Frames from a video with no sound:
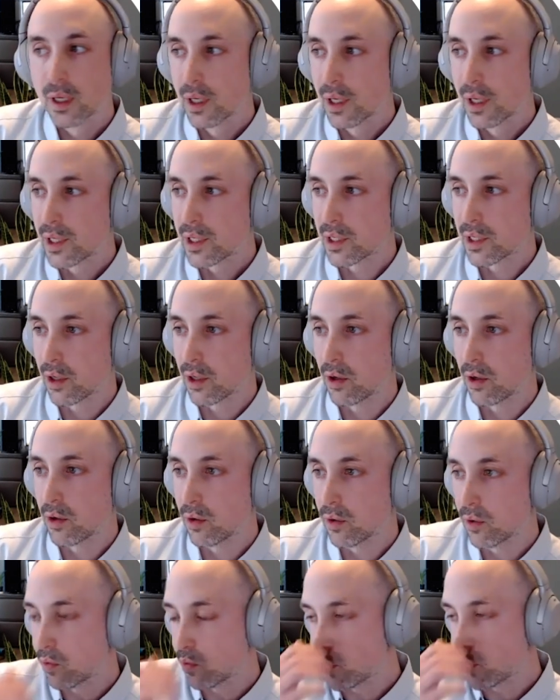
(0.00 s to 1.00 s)

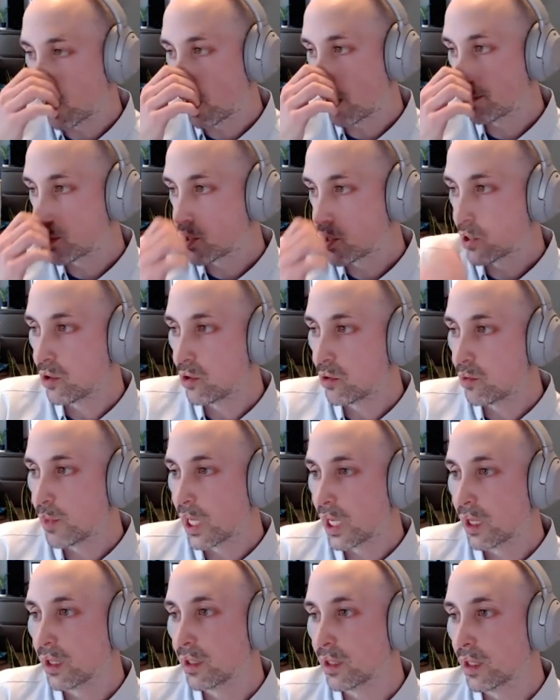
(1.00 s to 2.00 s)
So we have two
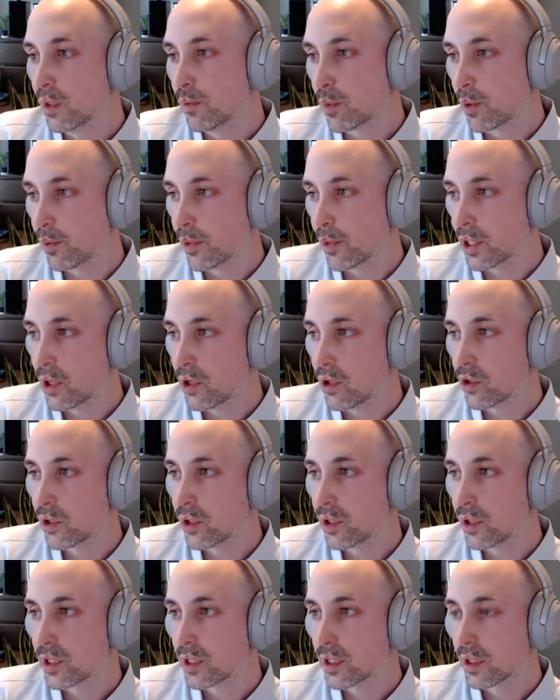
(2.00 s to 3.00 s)
main
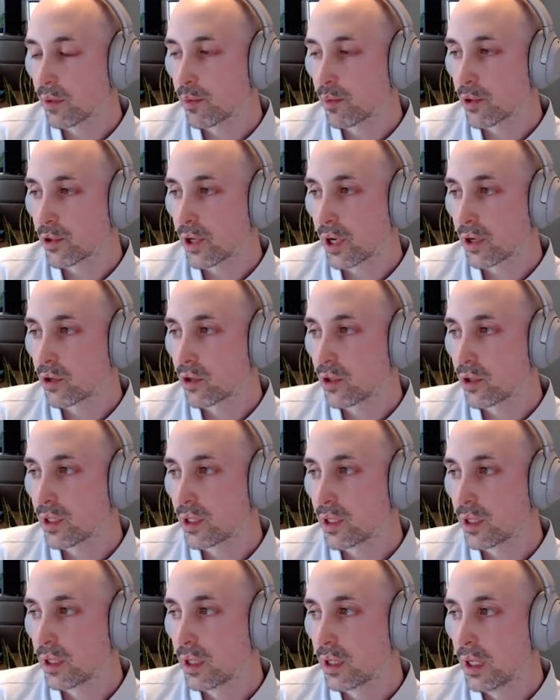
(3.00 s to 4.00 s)
implementations of
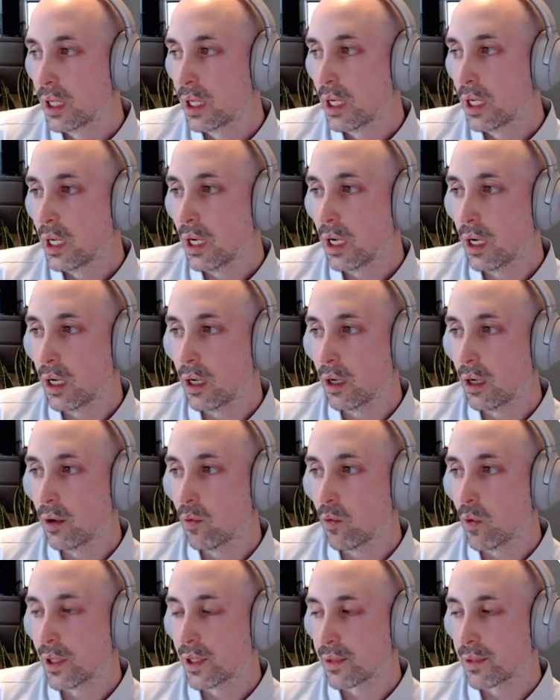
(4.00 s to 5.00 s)
projections.
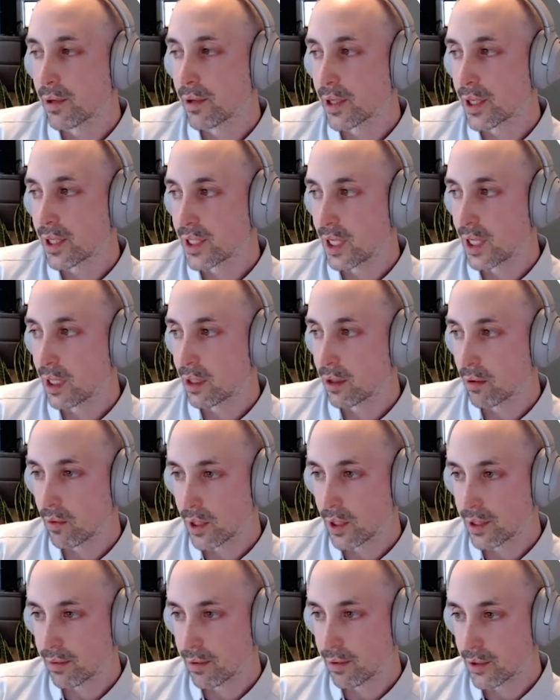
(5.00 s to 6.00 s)
One's for Cassandra,
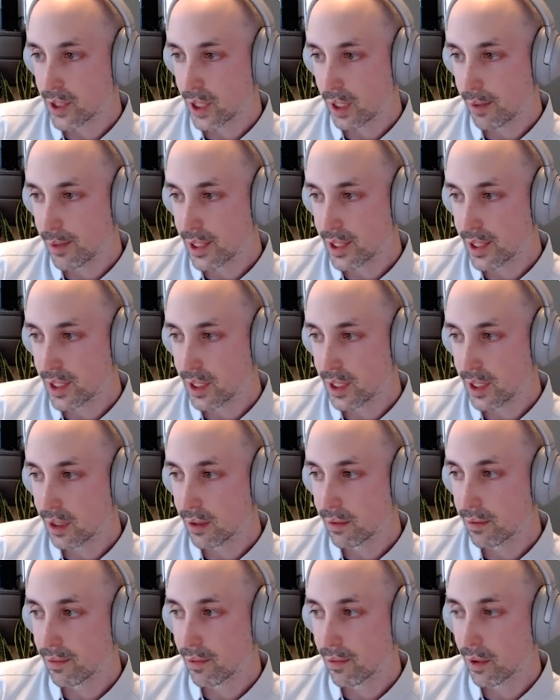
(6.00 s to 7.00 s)
one's for JDBC,
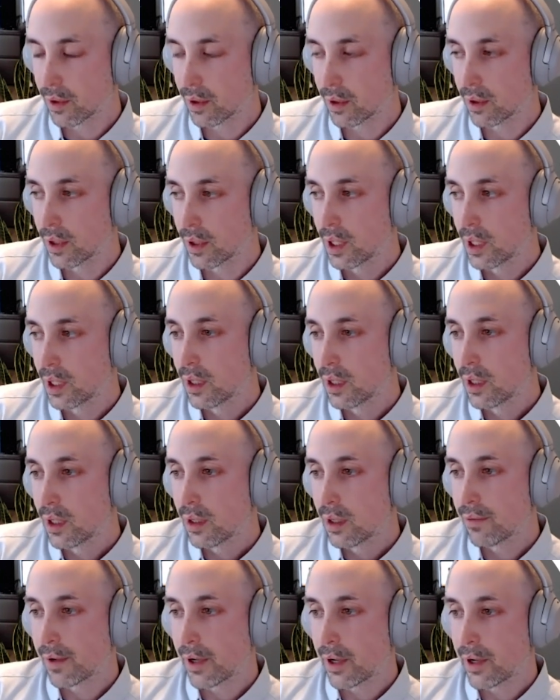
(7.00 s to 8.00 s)
and for
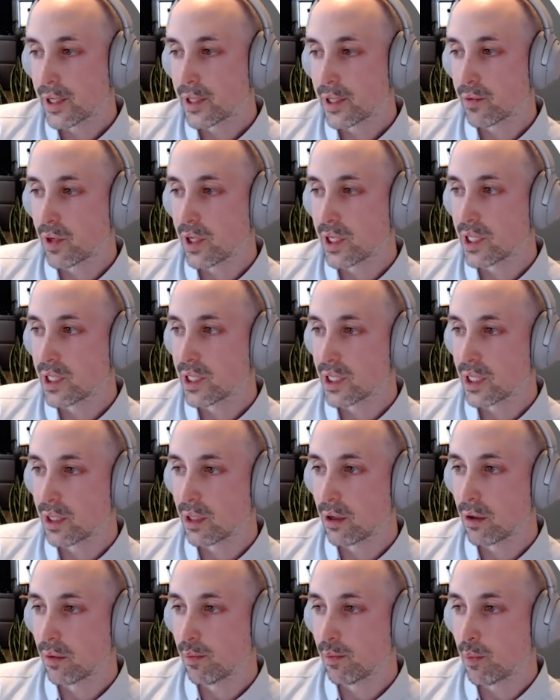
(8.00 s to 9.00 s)
various reasons, they
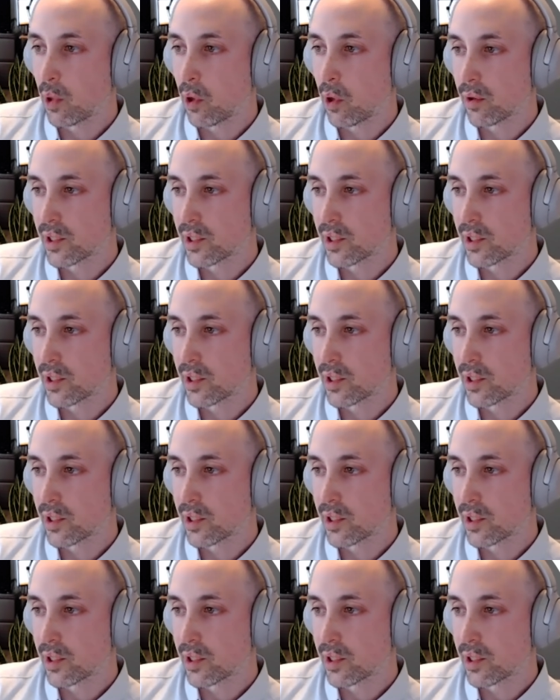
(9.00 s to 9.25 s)
don't both